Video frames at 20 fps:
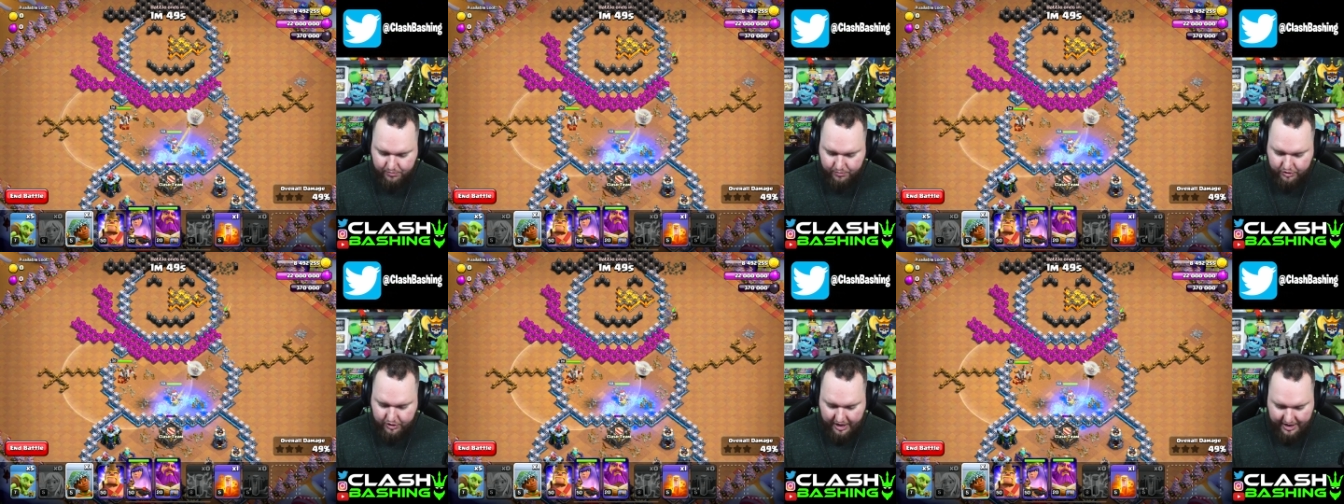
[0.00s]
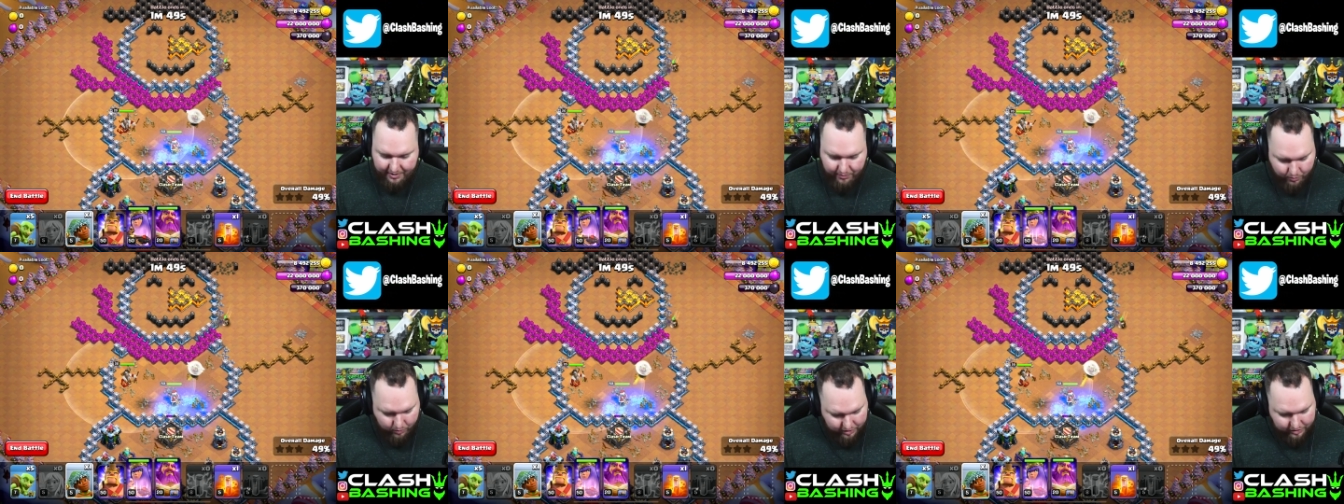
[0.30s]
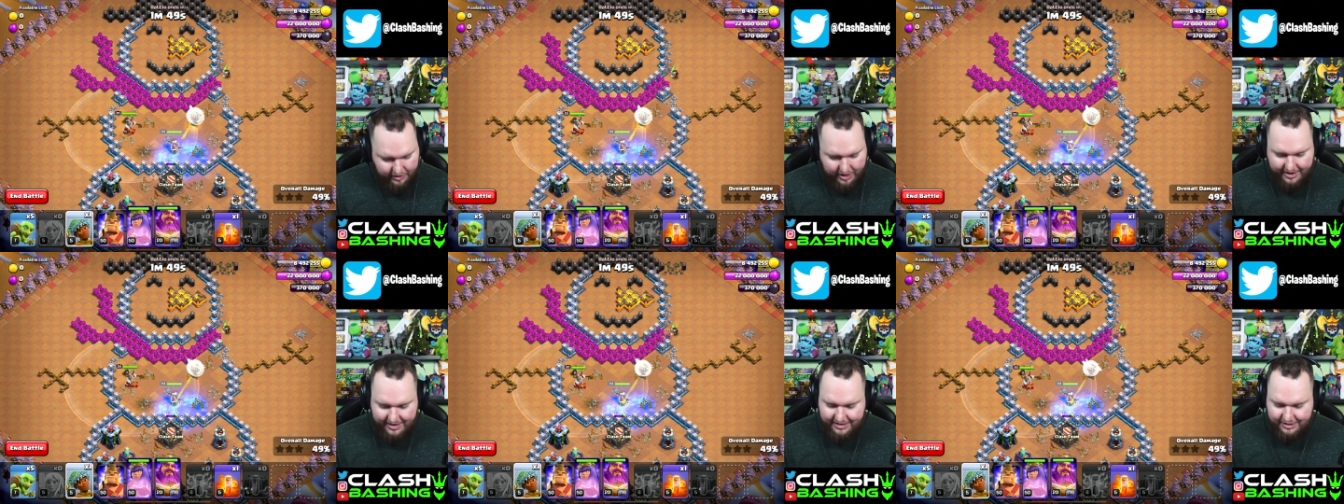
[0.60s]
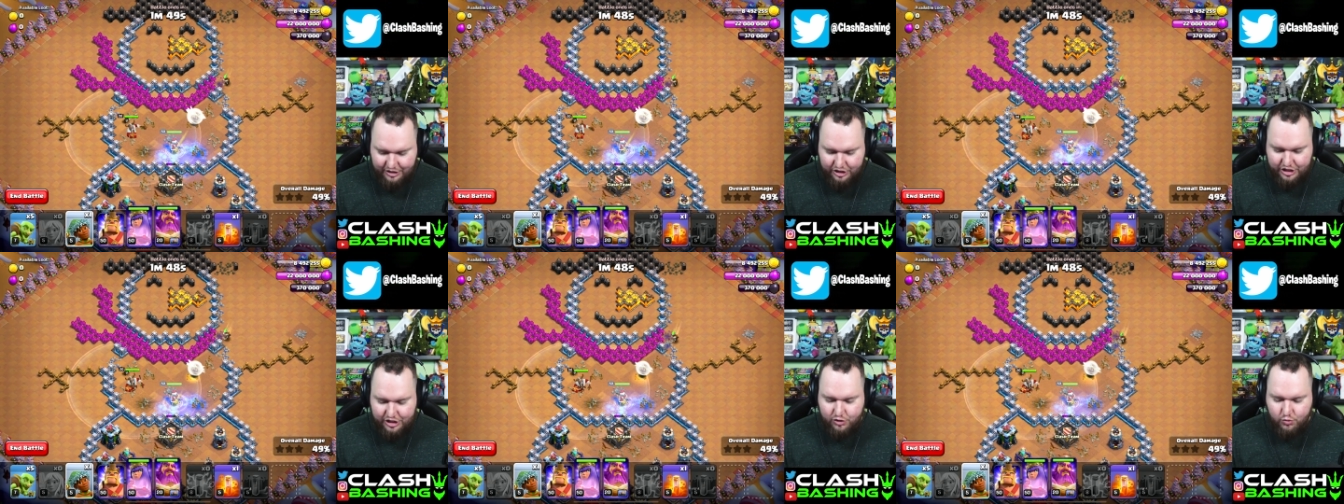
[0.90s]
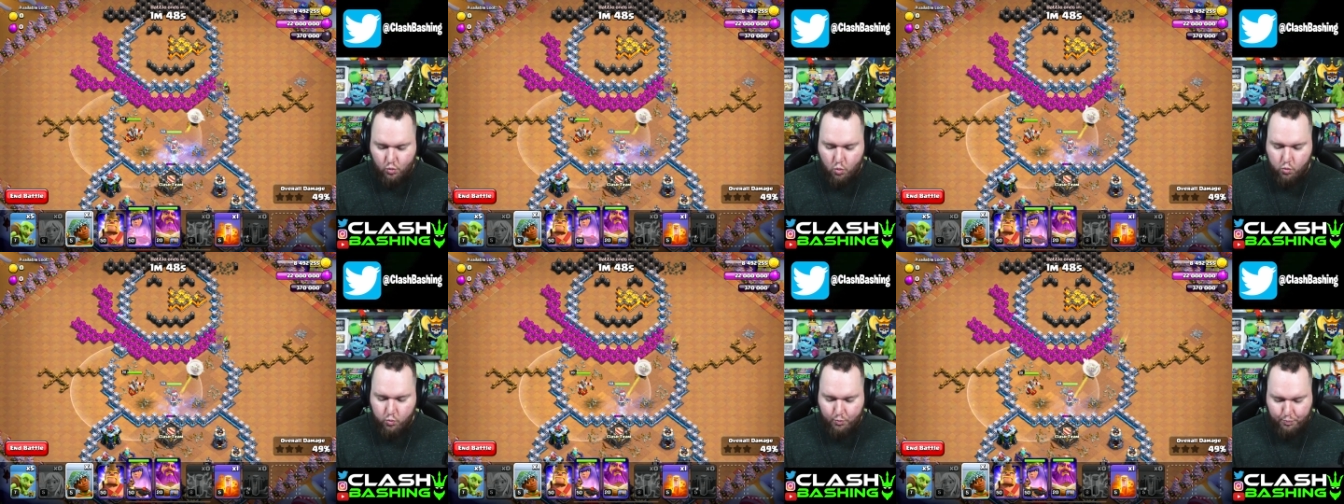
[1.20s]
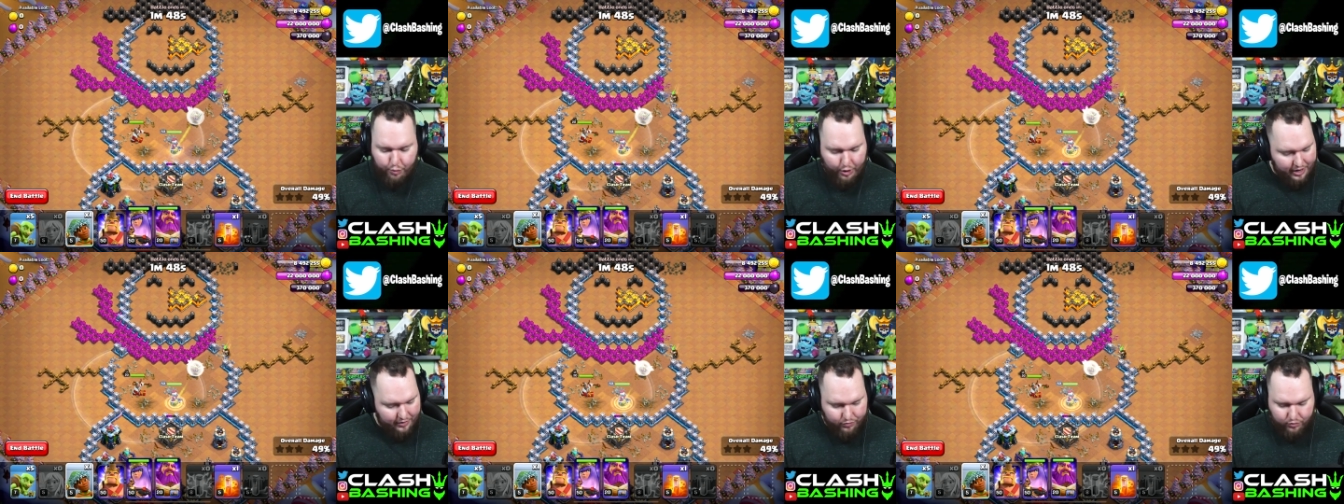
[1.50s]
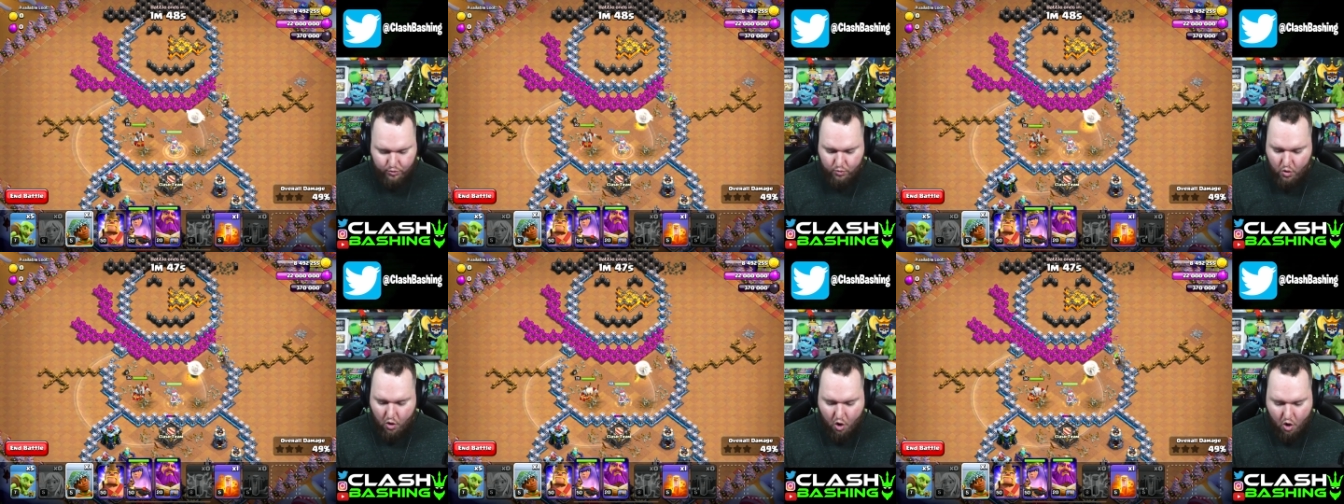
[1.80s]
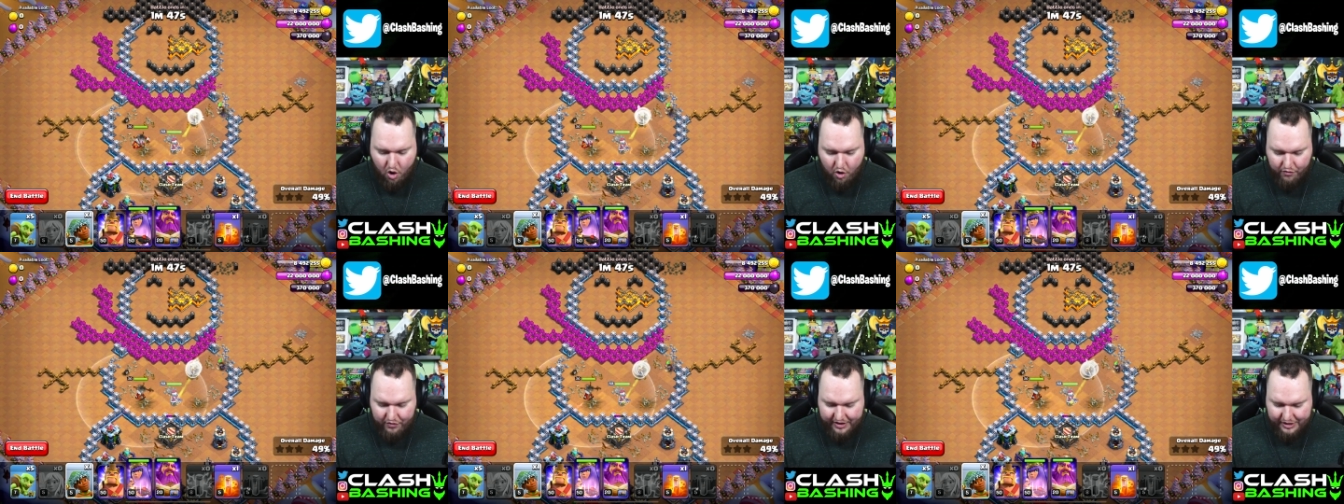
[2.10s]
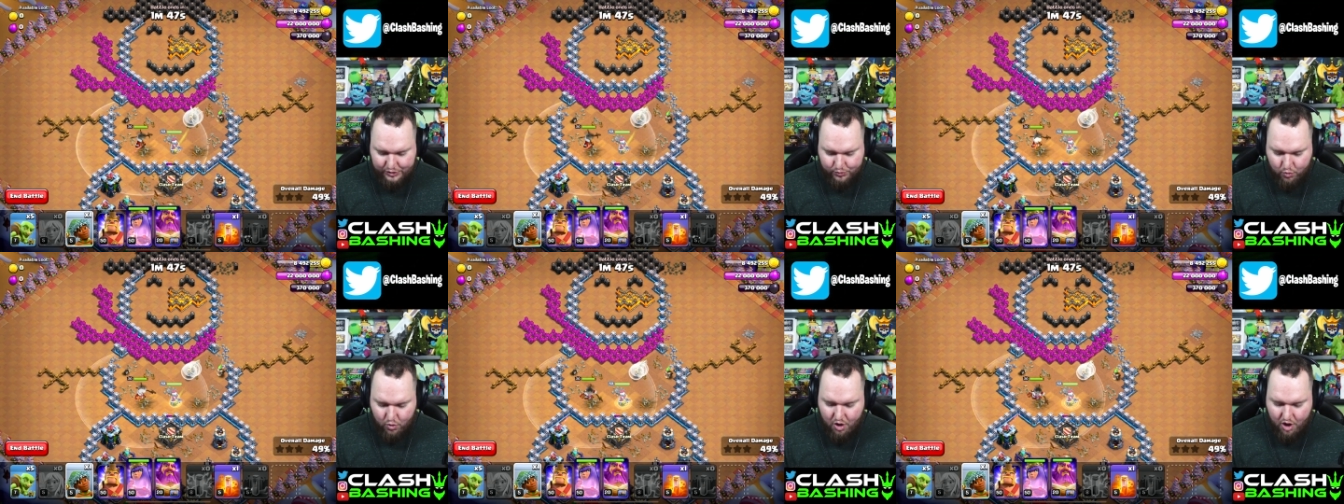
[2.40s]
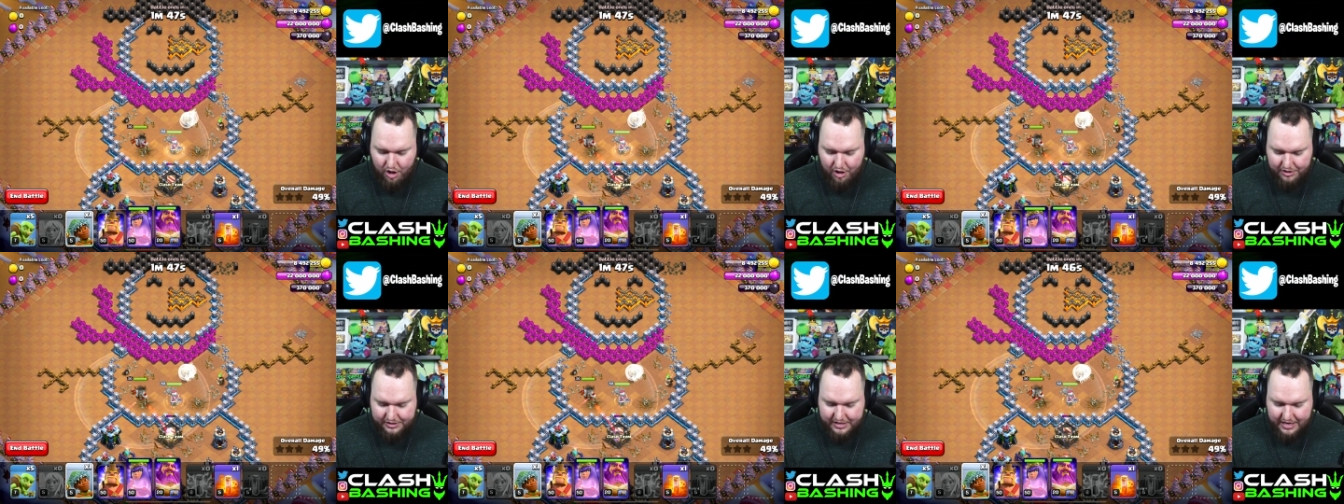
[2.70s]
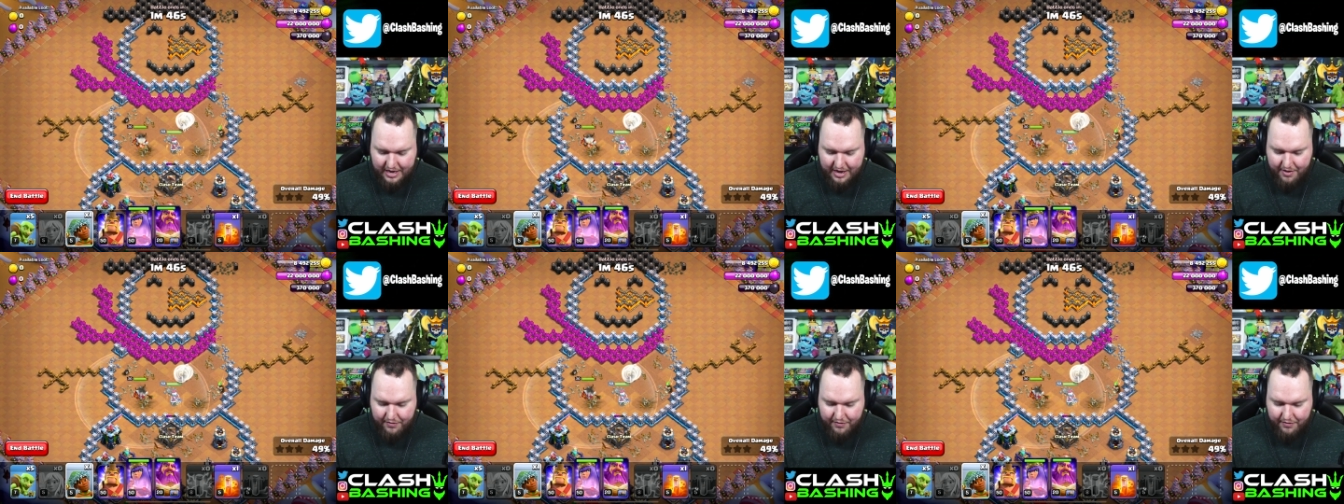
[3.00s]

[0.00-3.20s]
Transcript: Let it, let it just break through all these walls